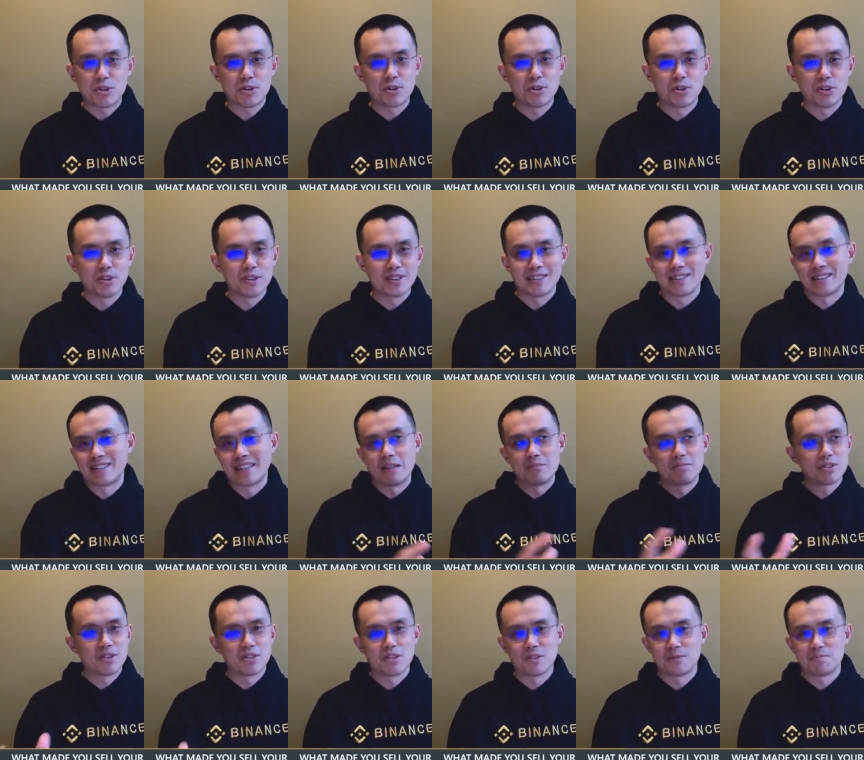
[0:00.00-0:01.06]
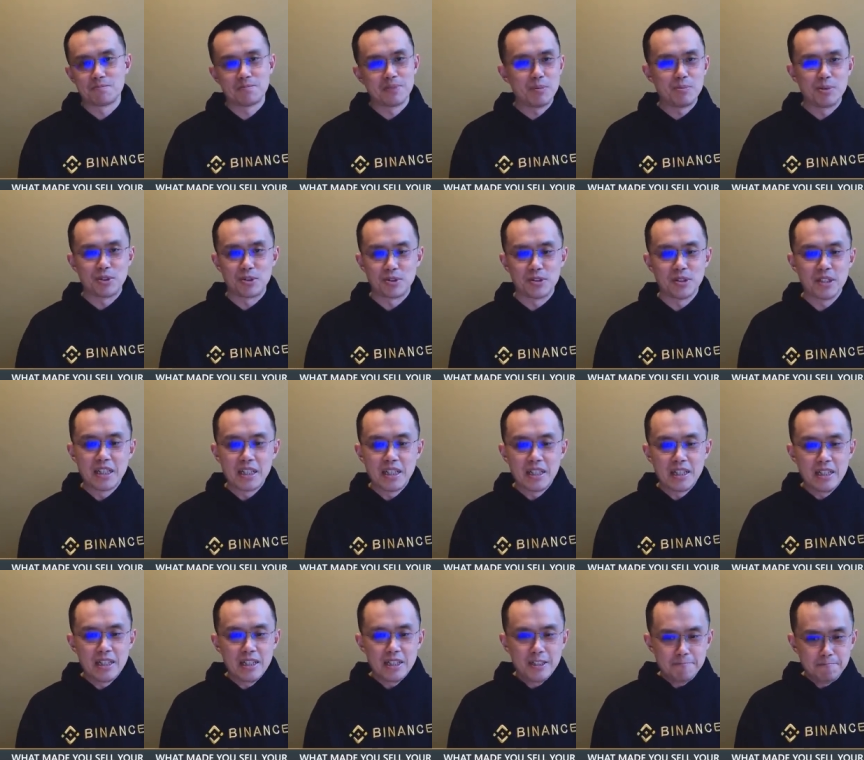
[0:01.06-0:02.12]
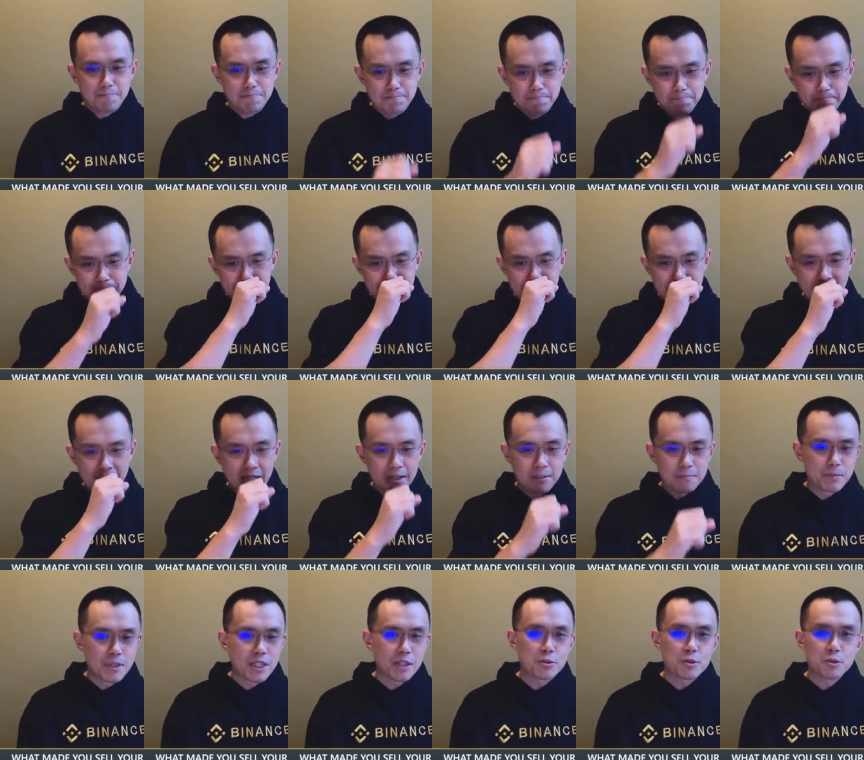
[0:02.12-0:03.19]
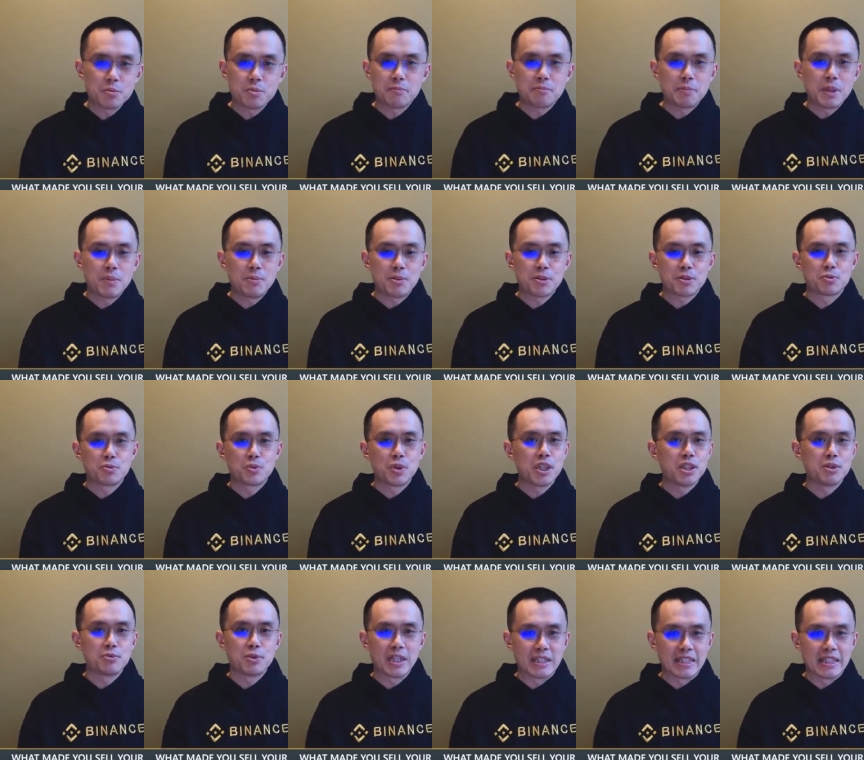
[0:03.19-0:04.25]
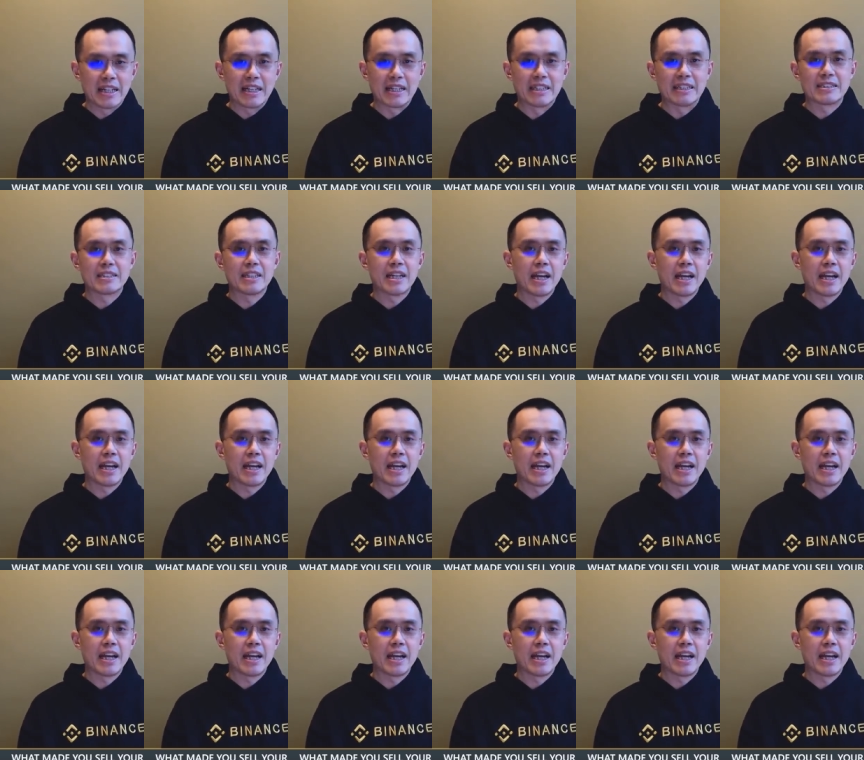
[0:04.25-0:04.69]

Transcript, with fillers: crew. It's the same sort of people. Um, the group of people is really really nice,